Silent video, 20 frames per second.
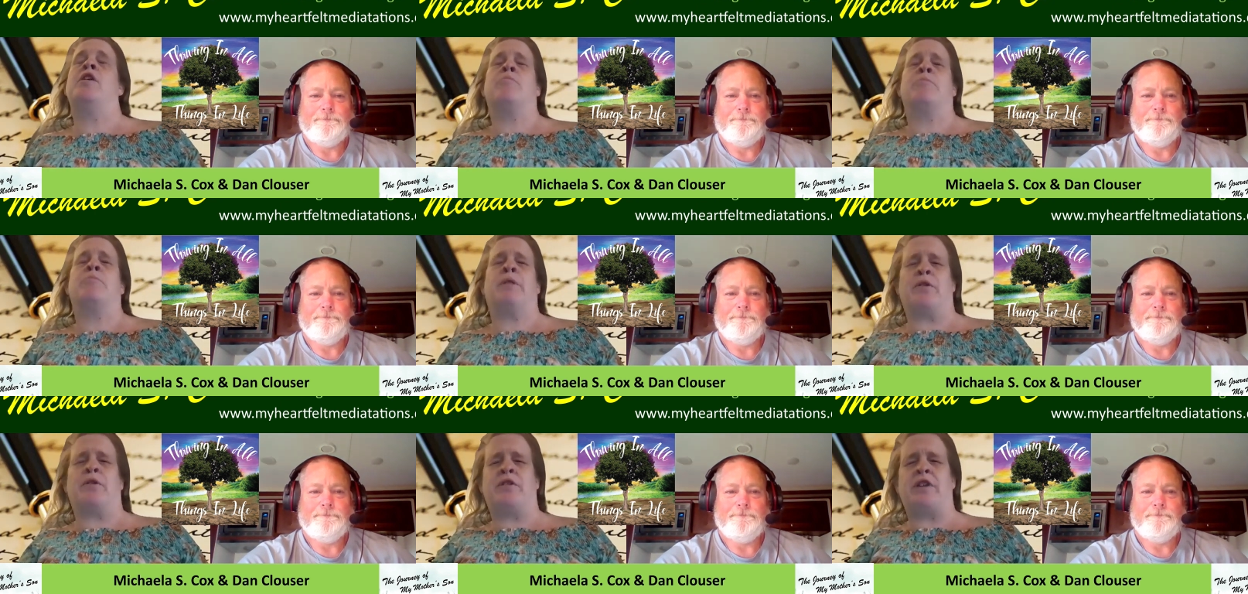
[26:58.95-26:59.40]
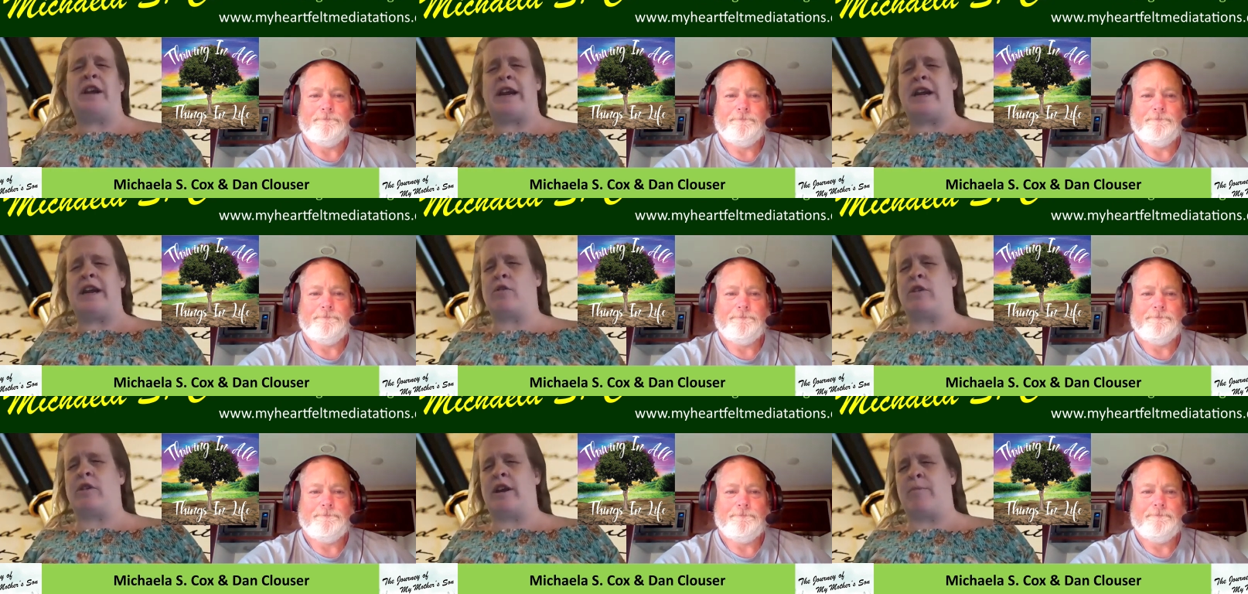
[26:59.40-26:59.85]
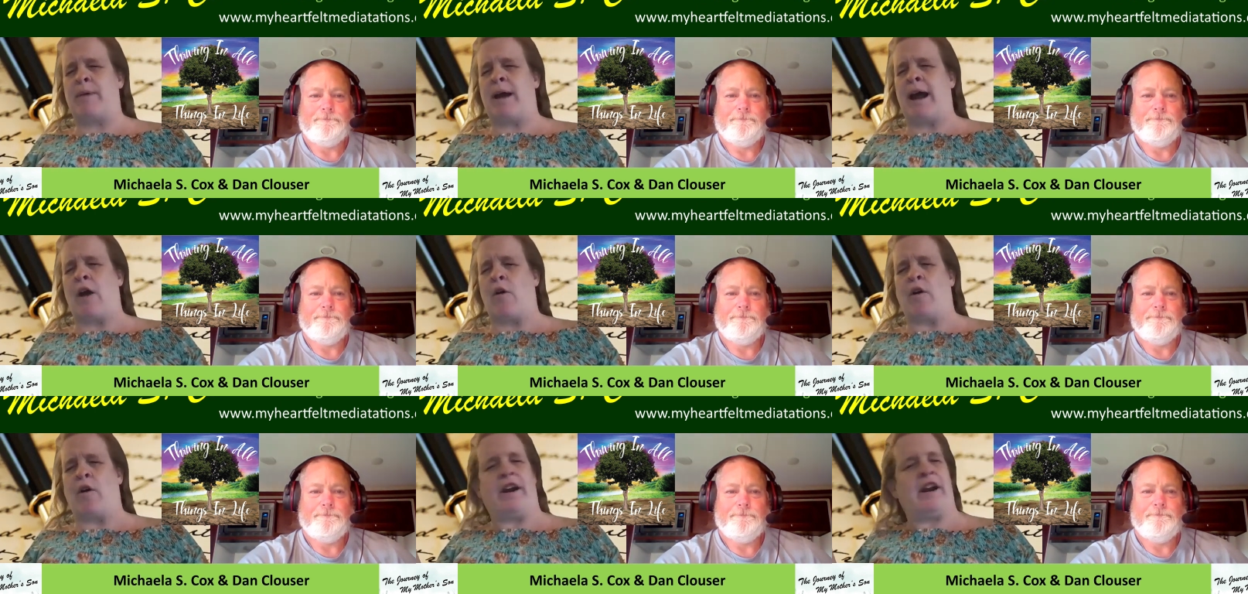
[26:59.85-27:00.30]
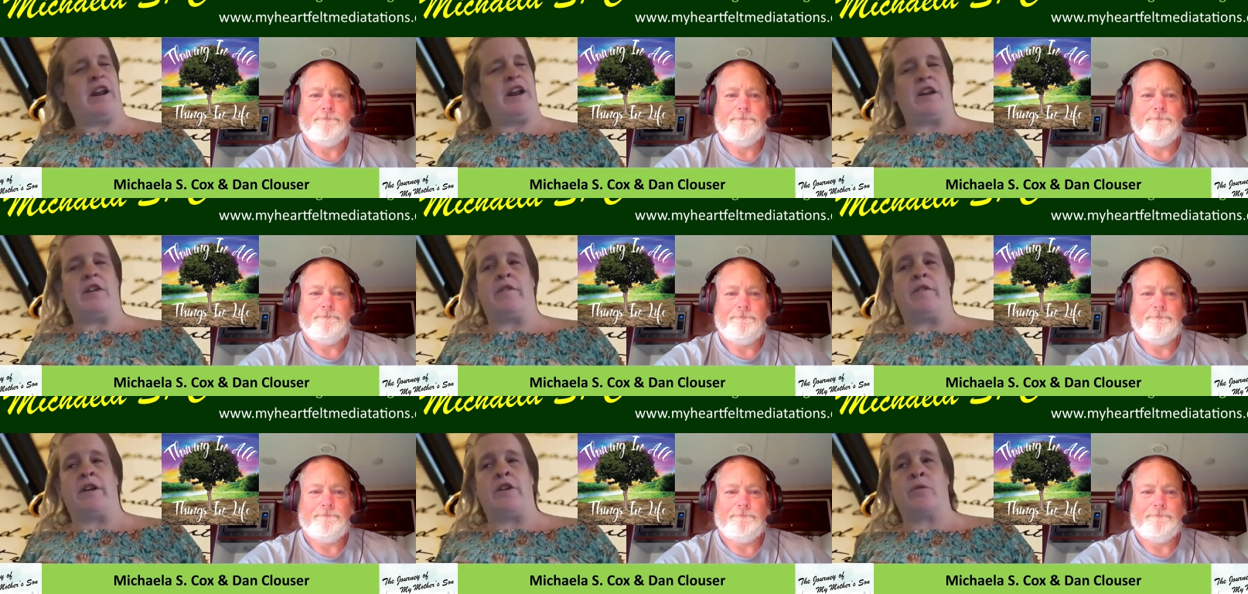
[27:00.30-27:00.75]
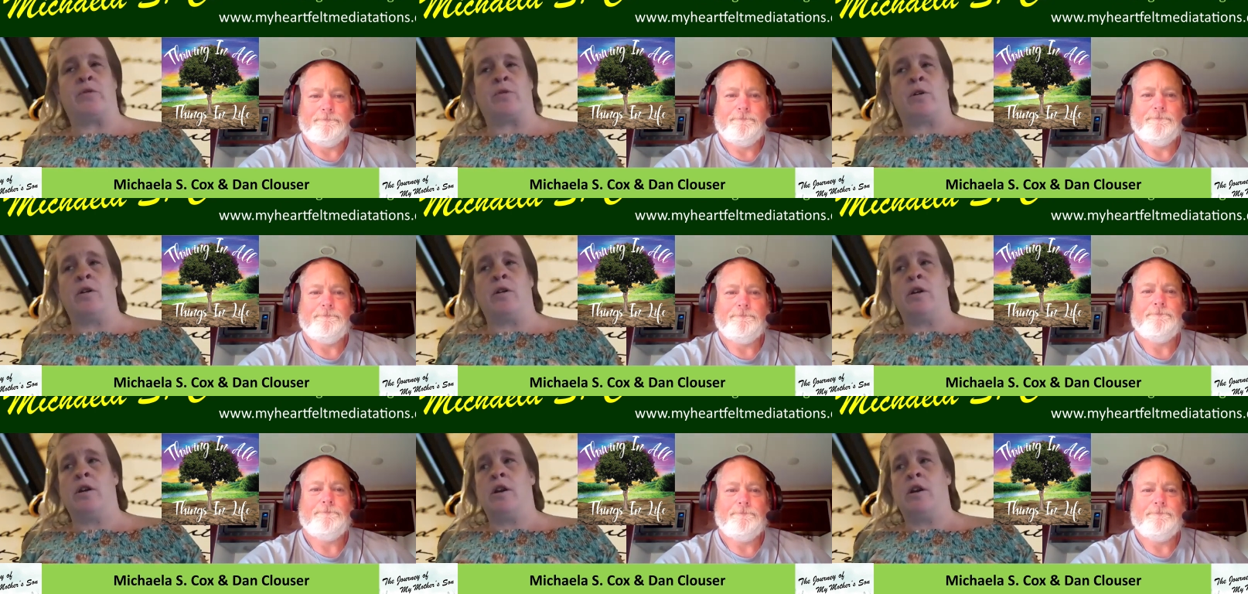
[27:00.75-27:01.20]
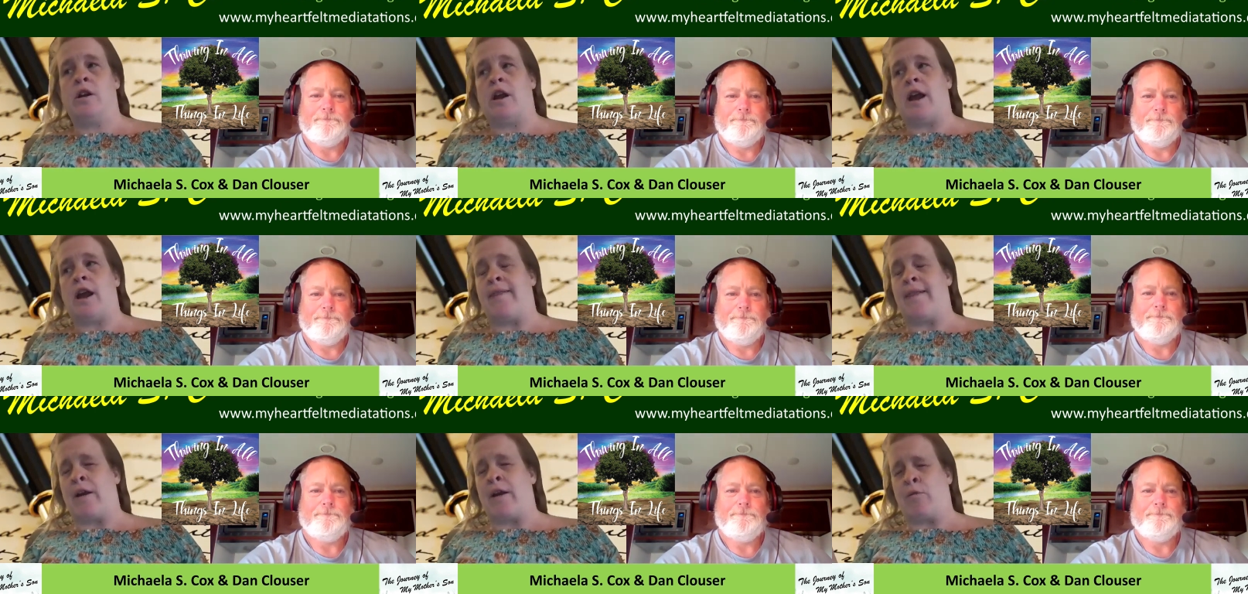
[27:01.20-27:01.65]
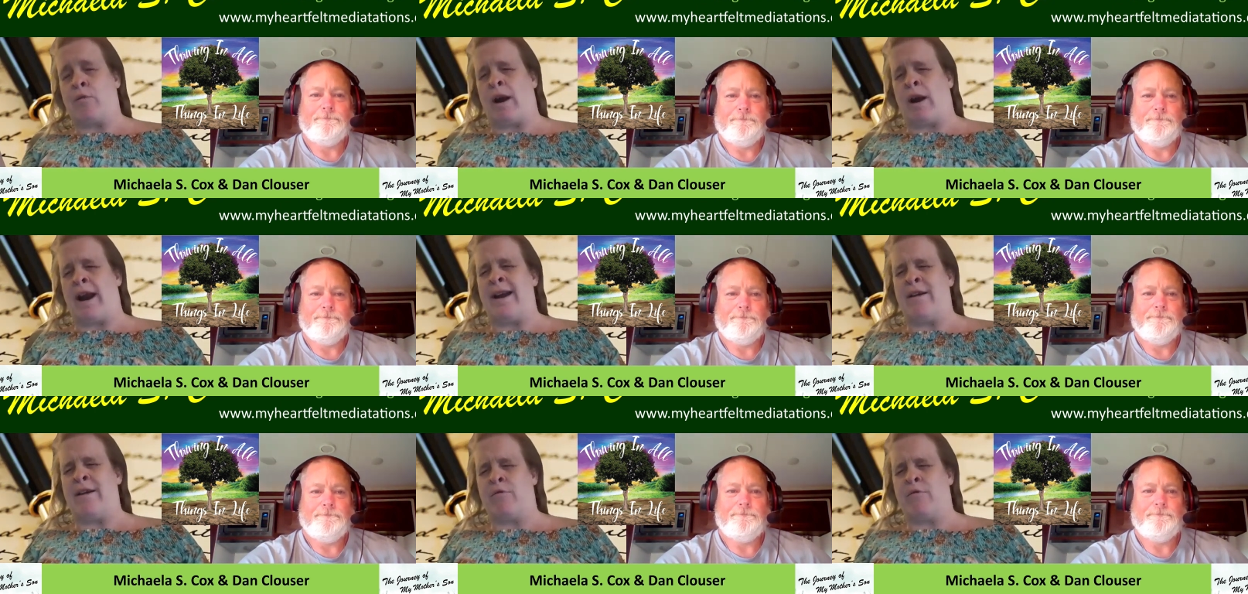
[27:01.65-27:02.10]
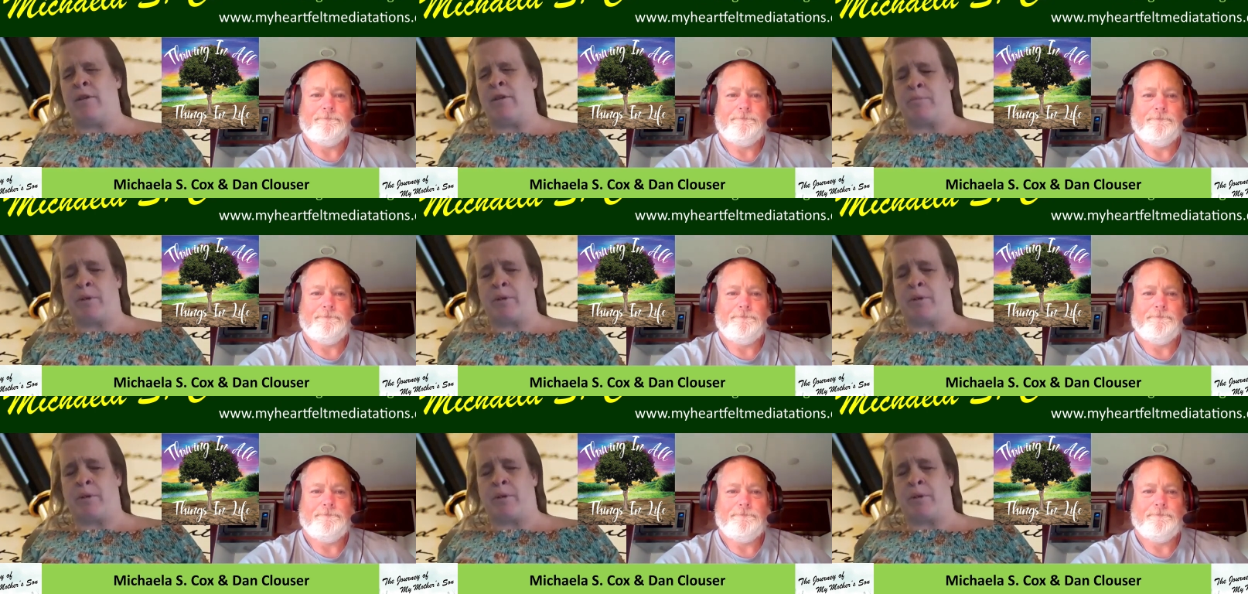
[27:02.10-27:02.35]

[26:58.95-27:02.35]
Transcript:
Speaker 1: but there's equally a power in an individual. And that right one